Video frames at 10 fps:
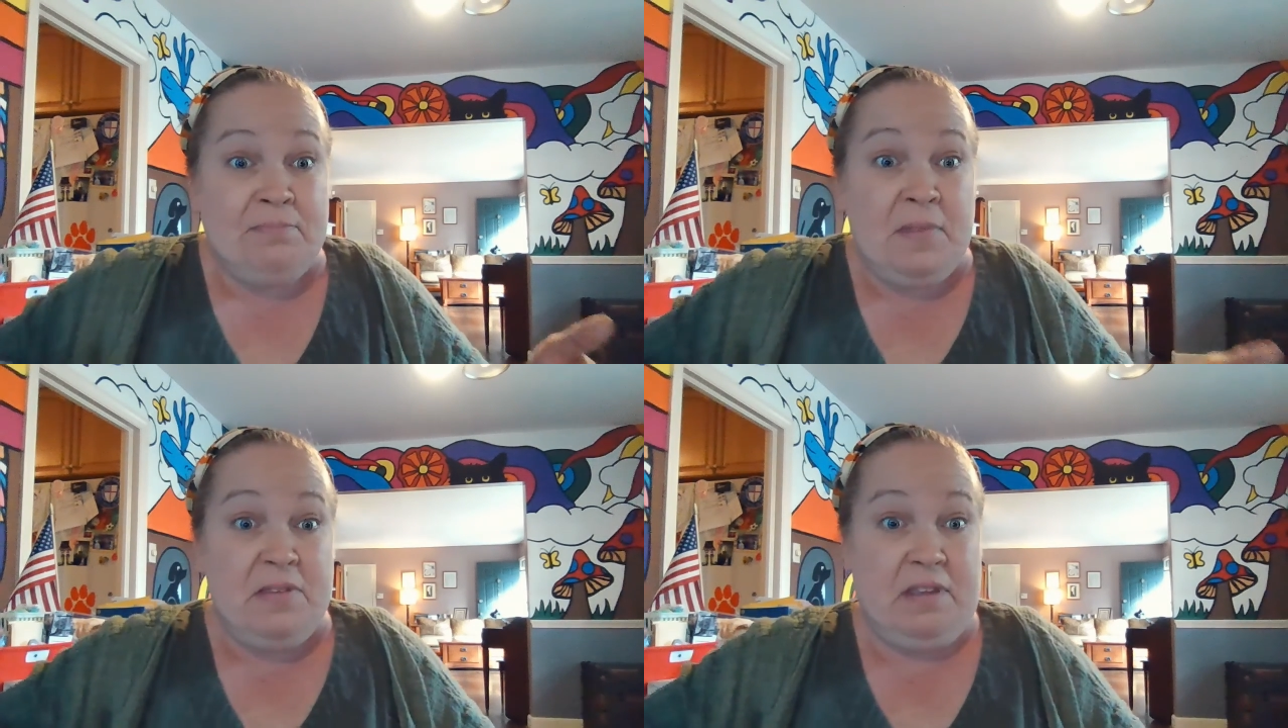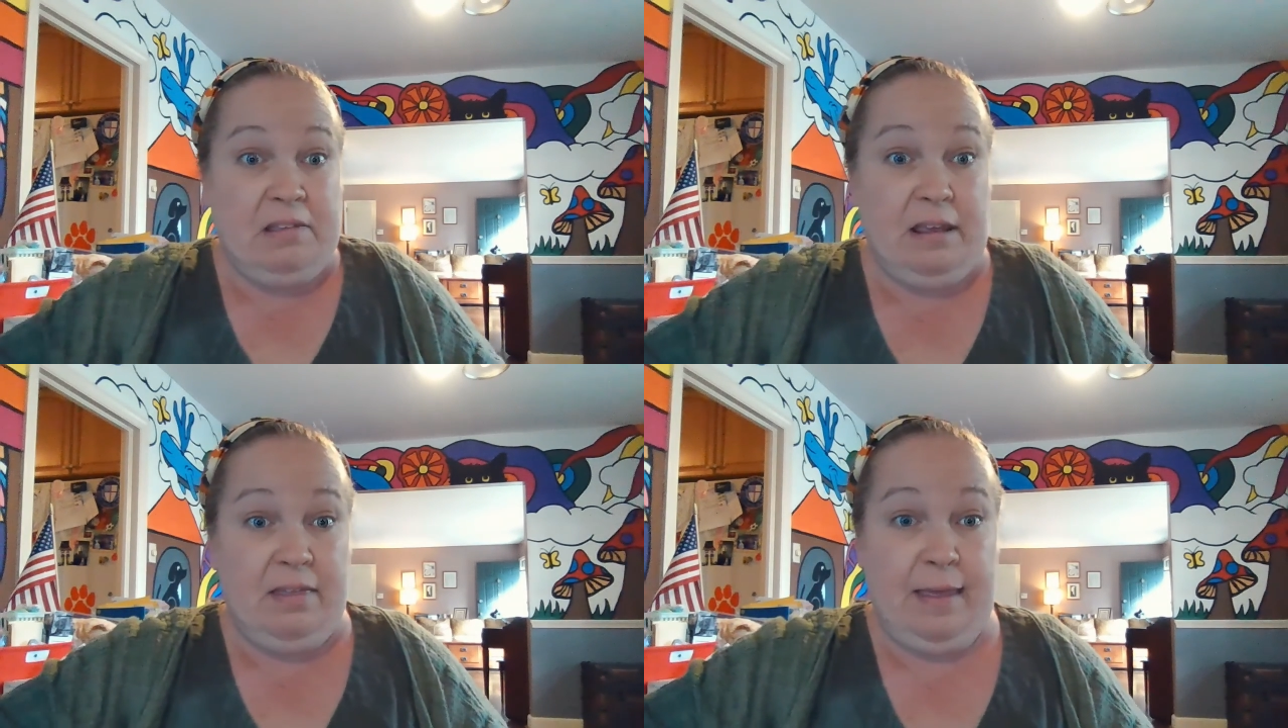
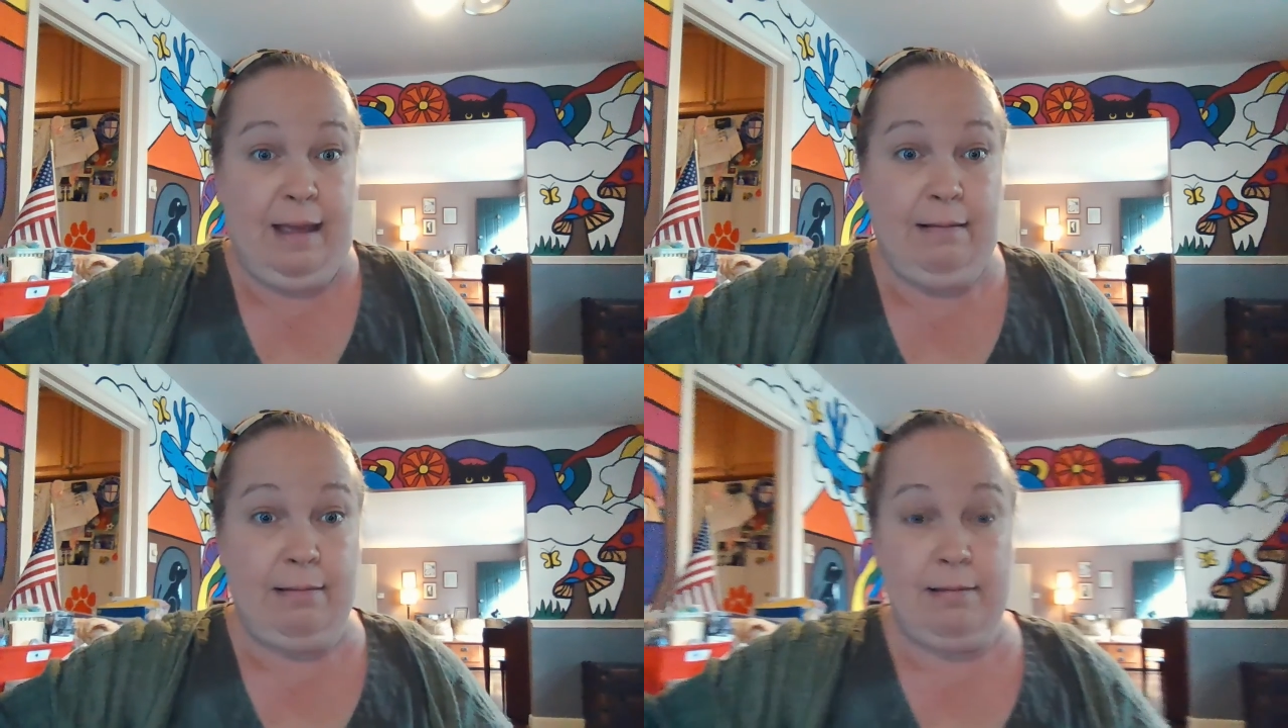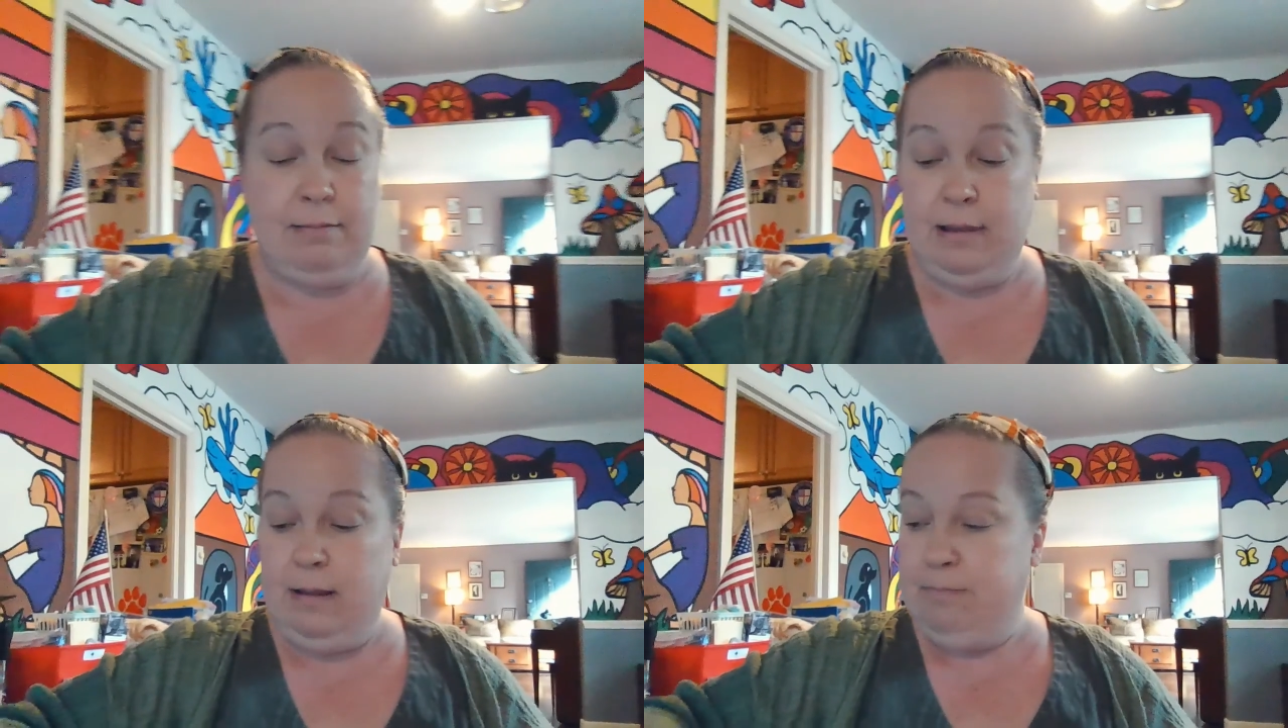silly things.
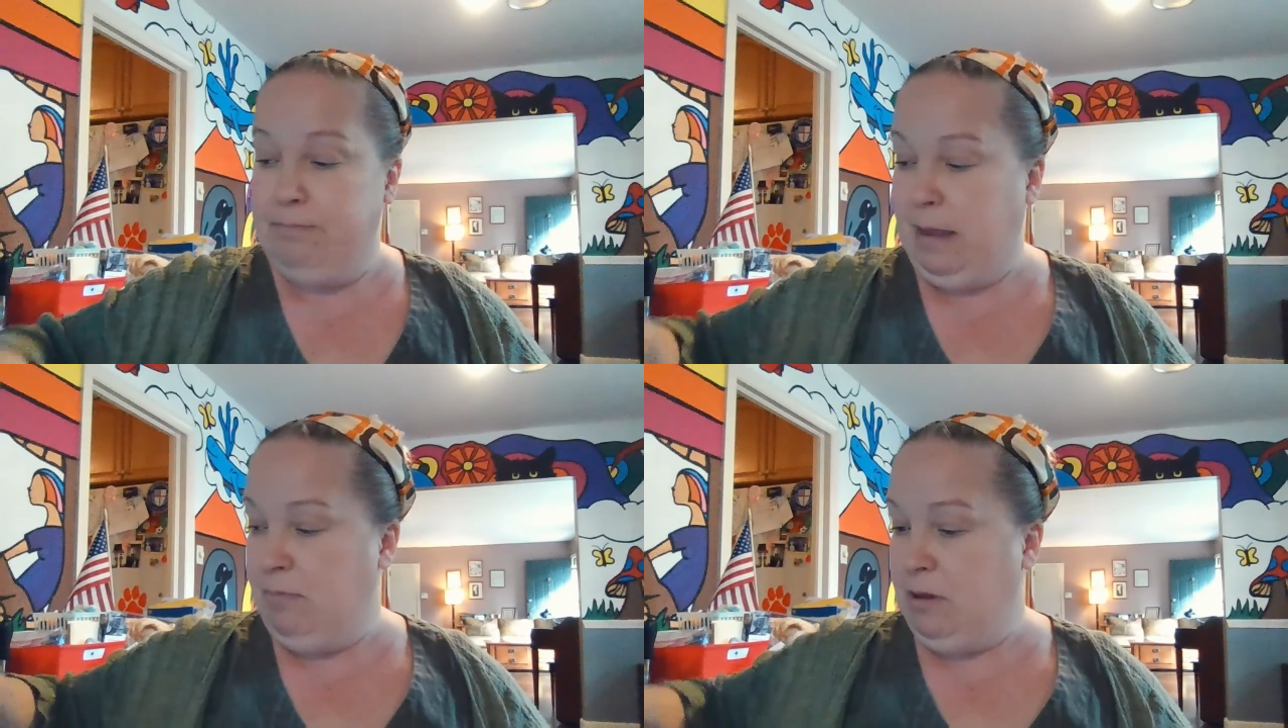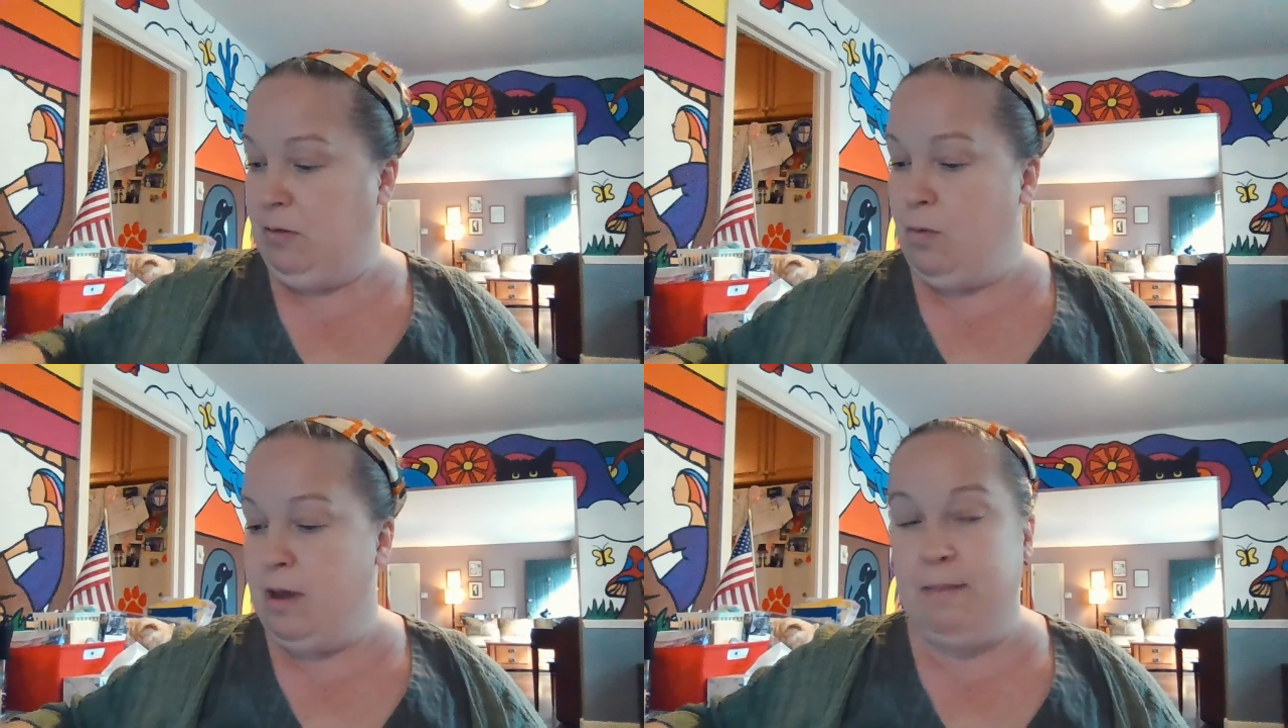Maybe you
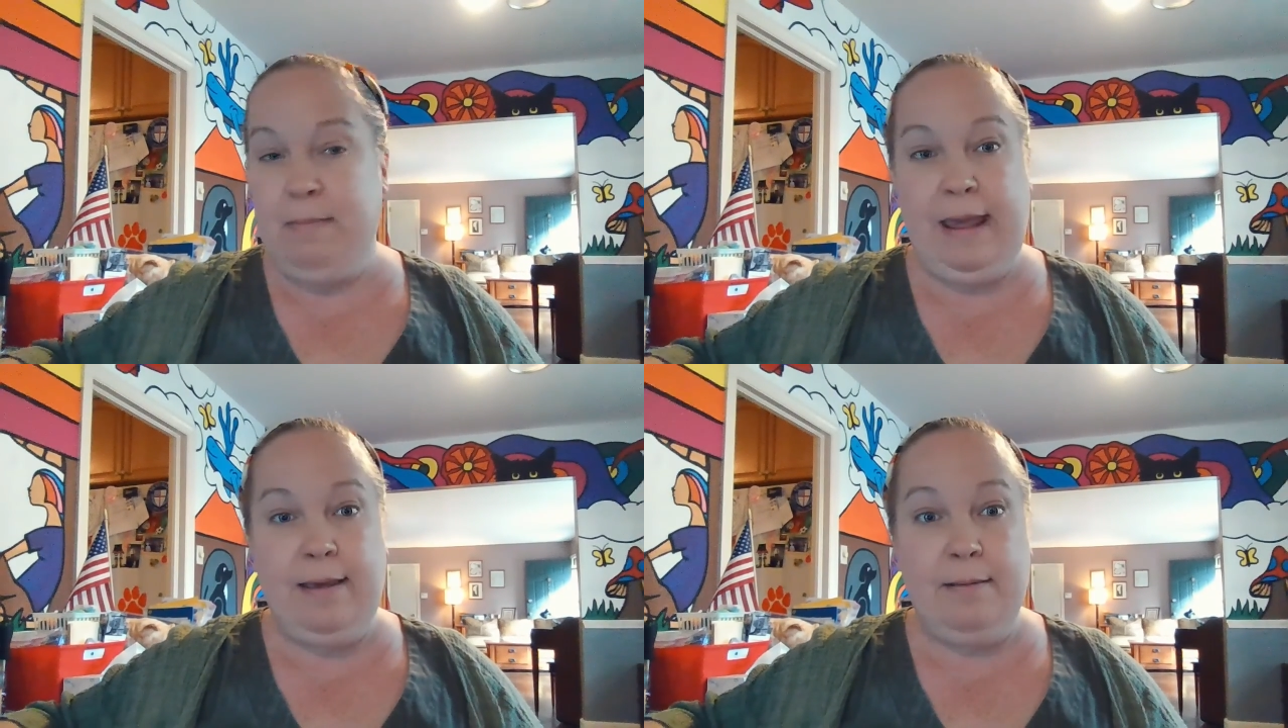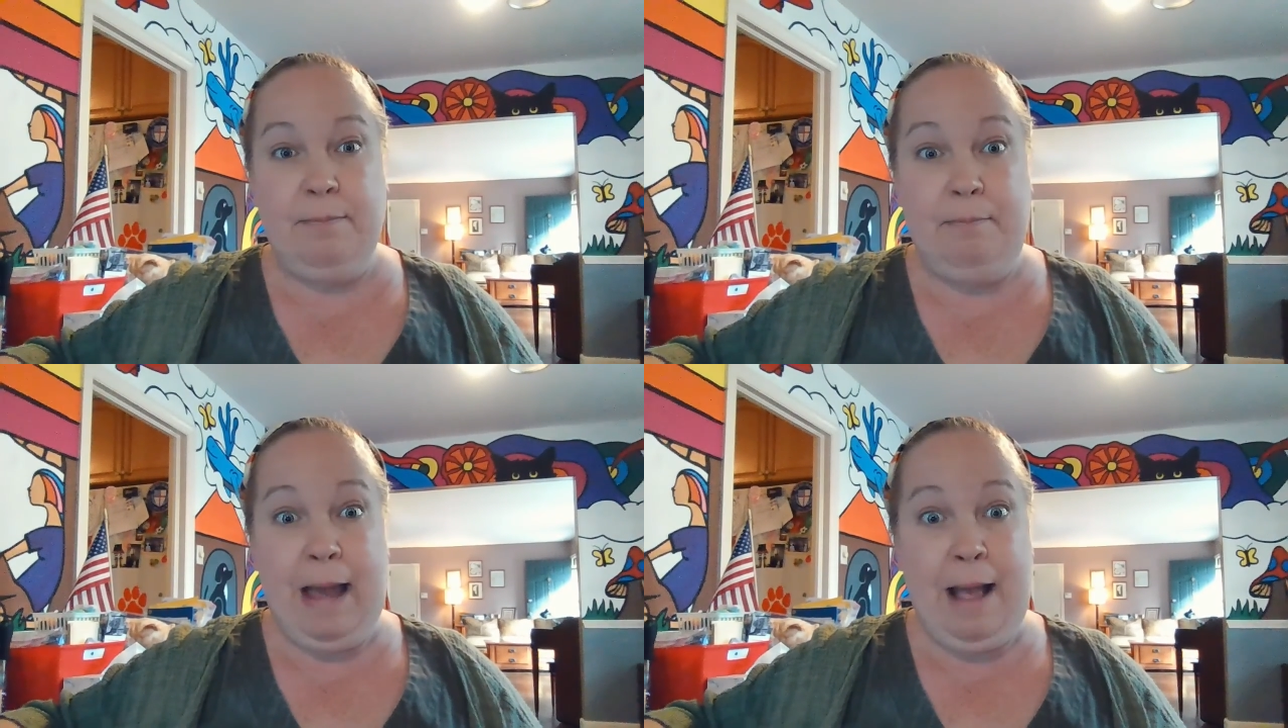want to make
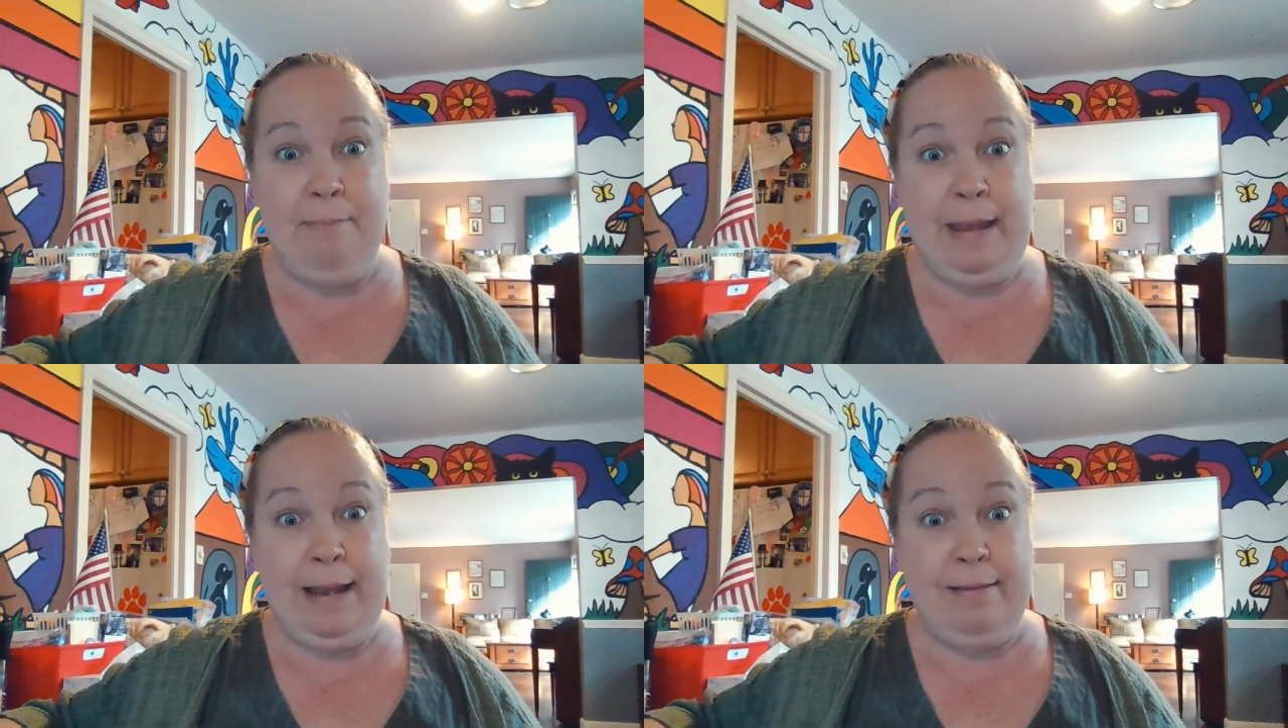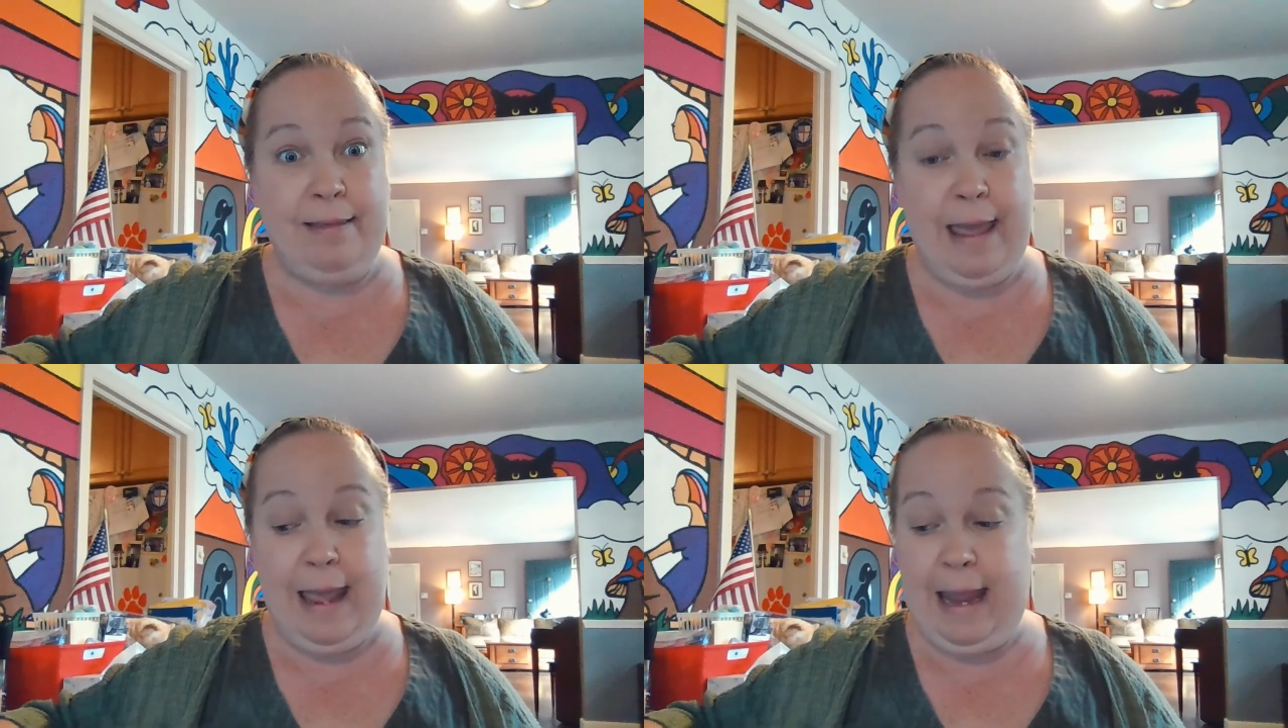Batman's
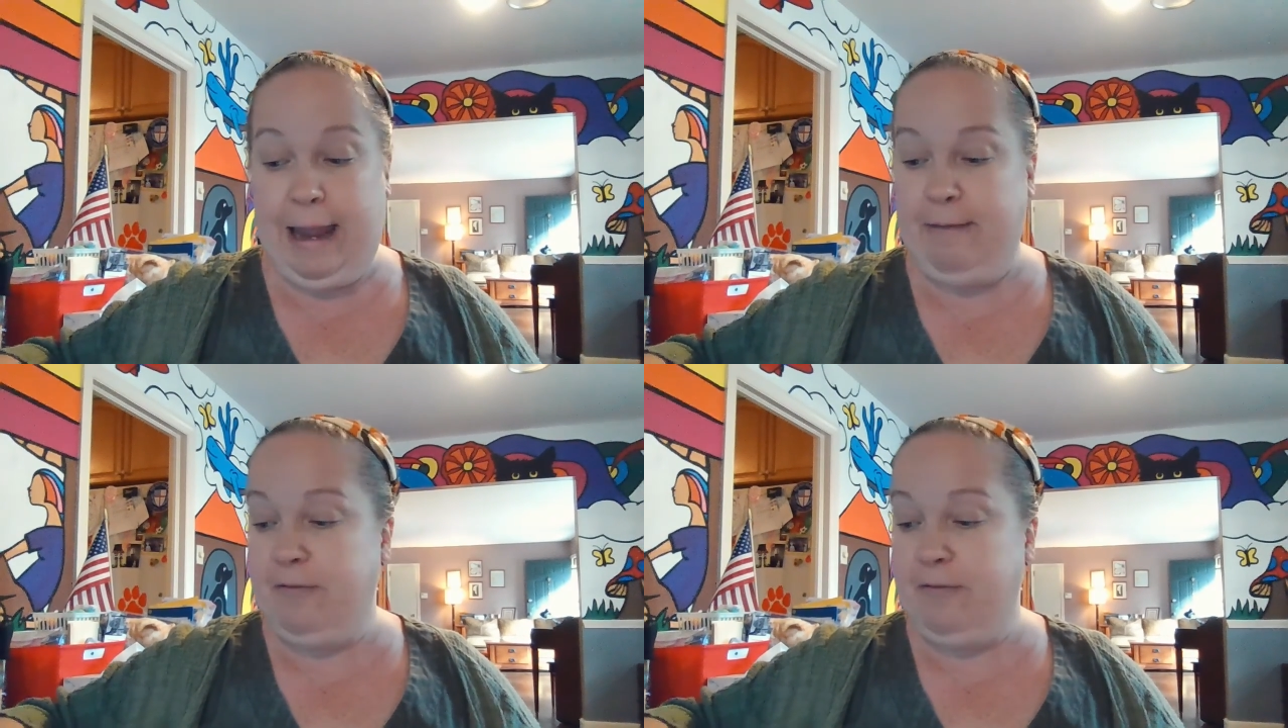cave,